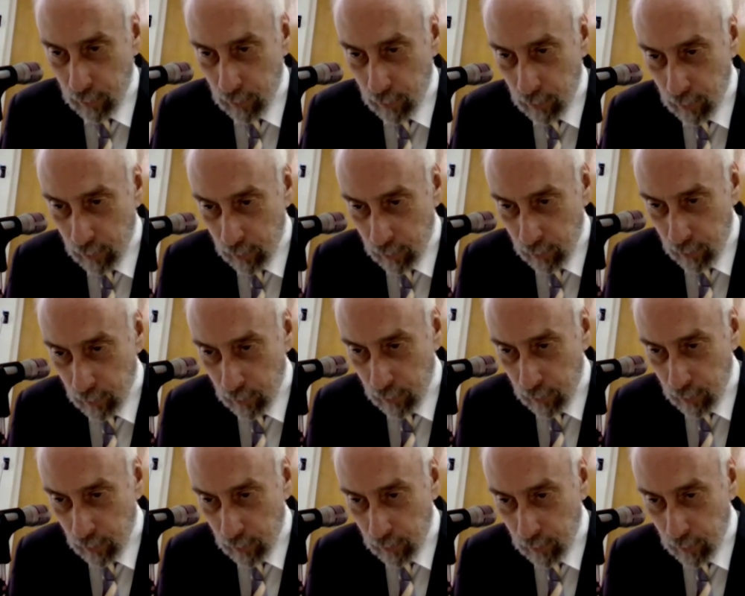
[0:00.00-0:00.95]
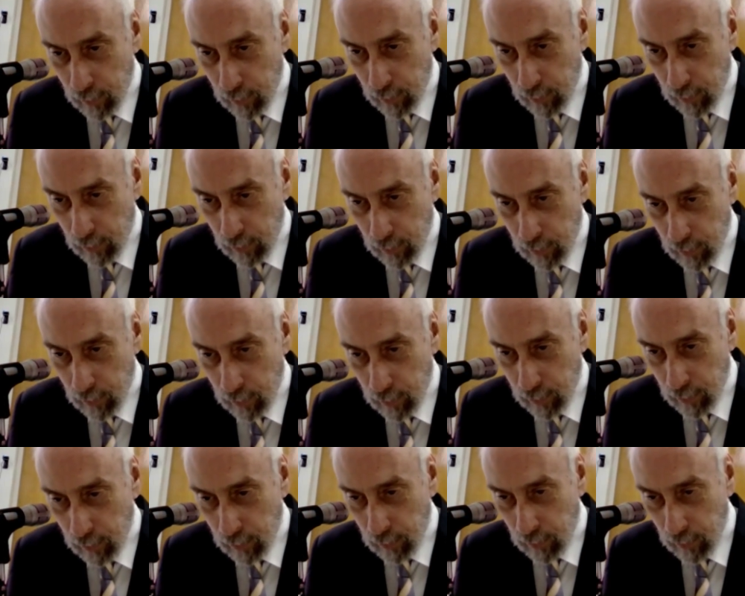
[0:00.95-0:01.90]
Yeah. Okay. So I
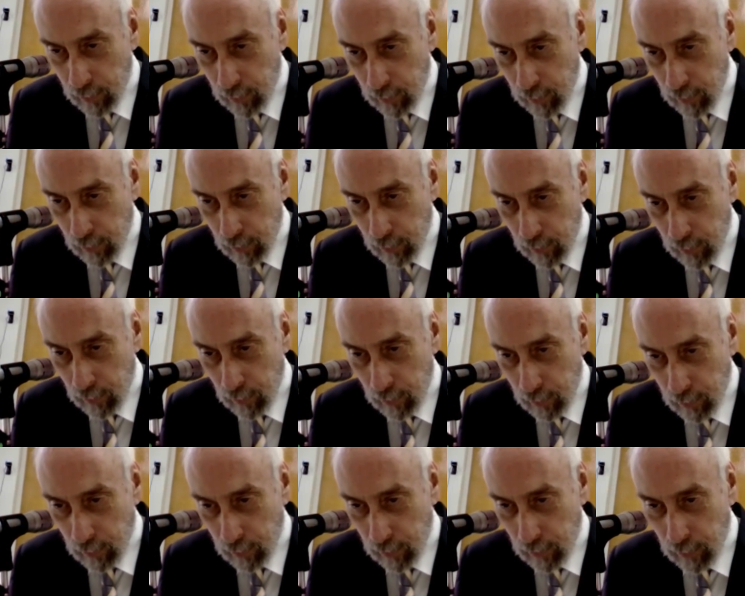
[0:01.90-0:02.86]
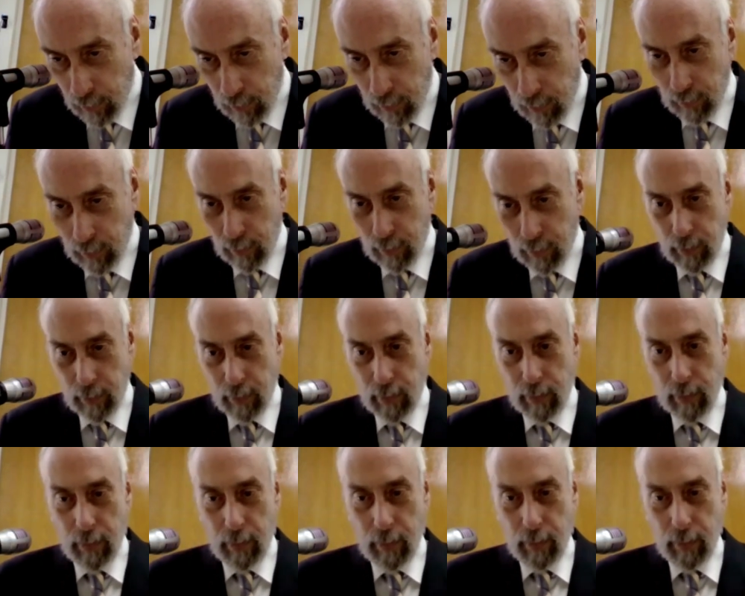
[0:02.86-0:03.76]
guess then in this case we would like to